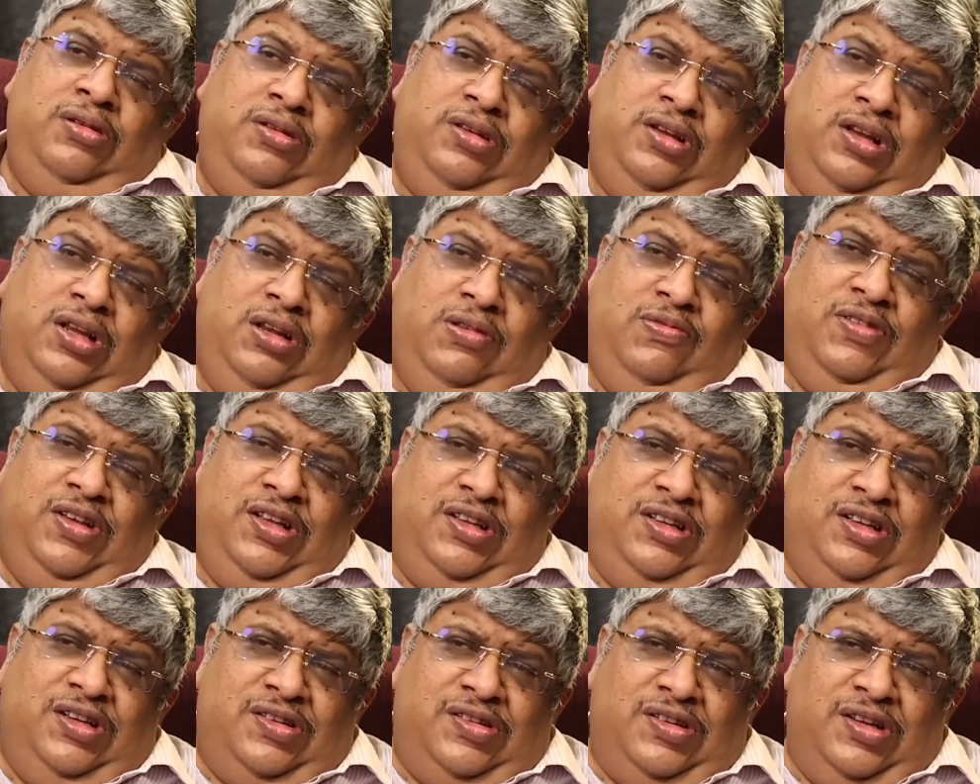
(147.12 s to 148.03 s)
real
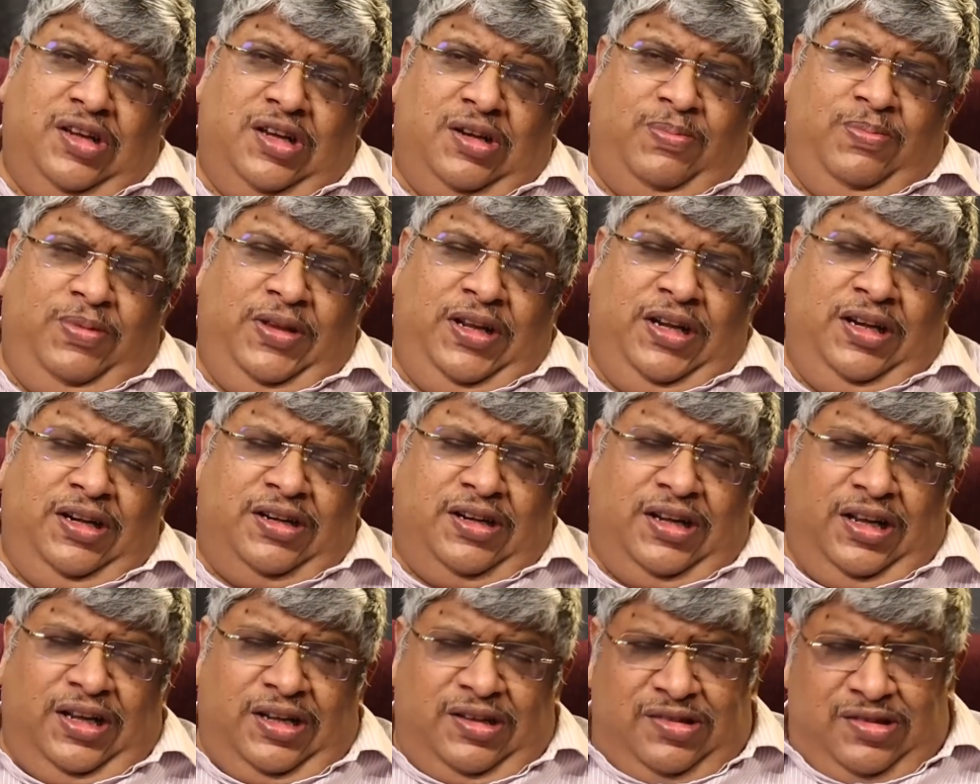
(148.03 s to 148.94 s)
wages are being
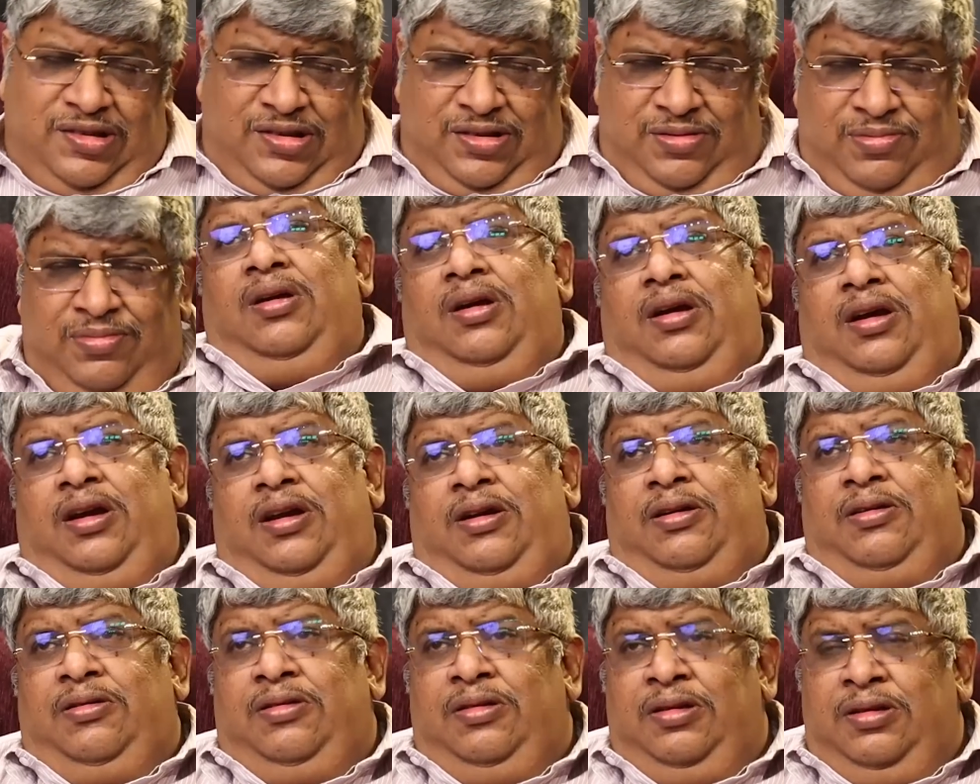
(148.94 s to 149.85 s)
taxed,
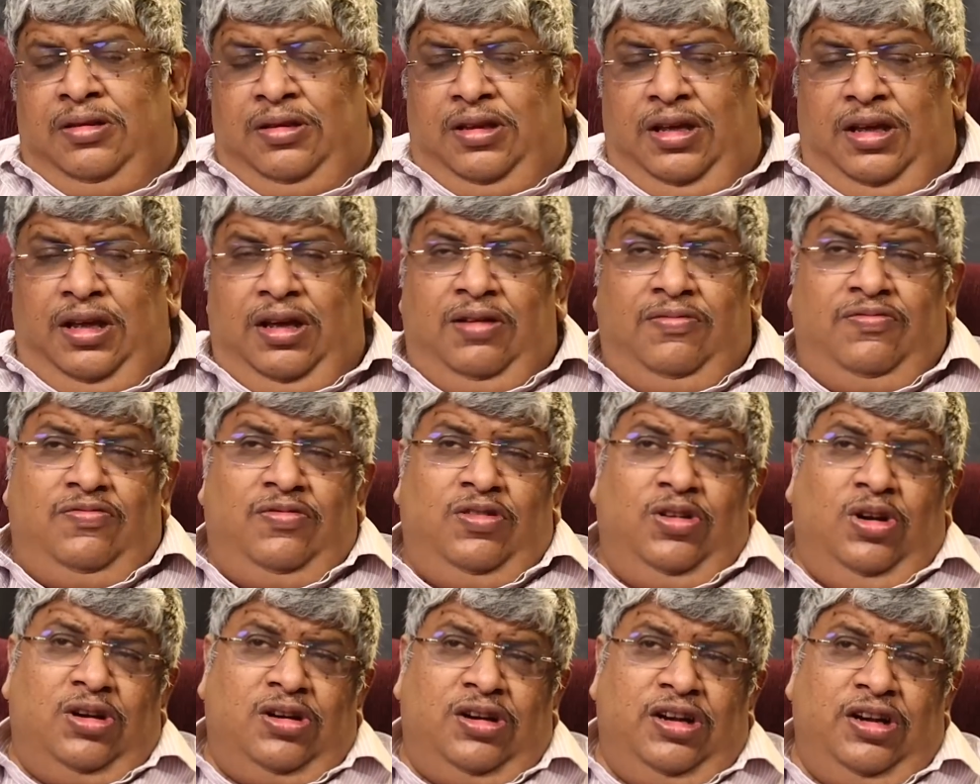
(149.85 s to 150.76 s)
and they have
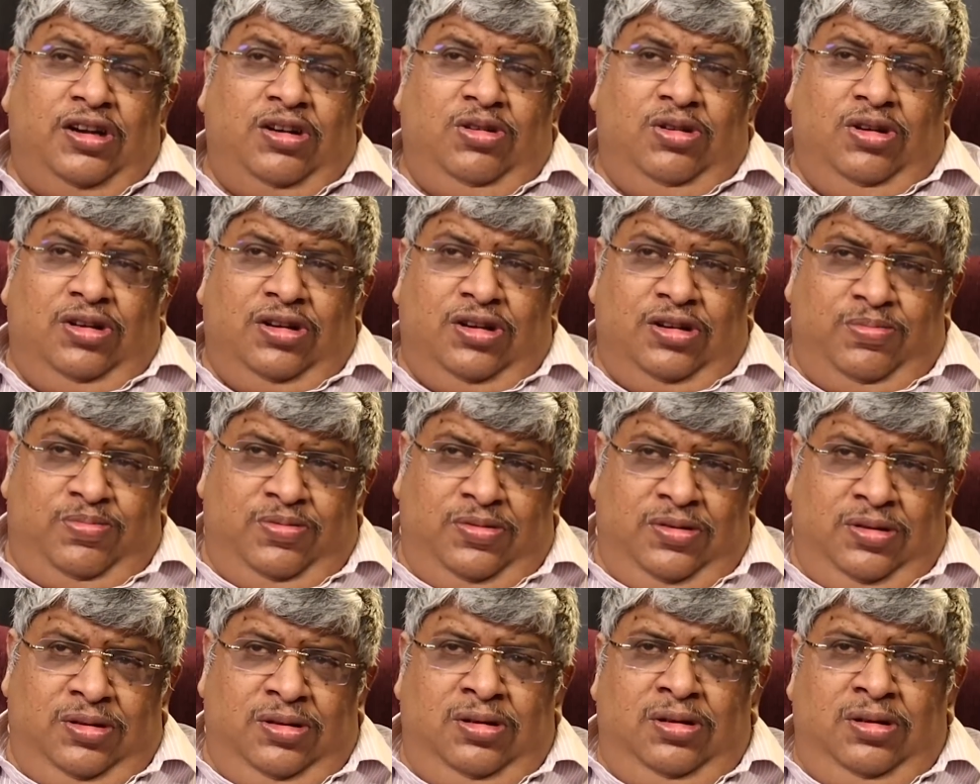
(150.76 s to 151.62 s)
not yet gone up.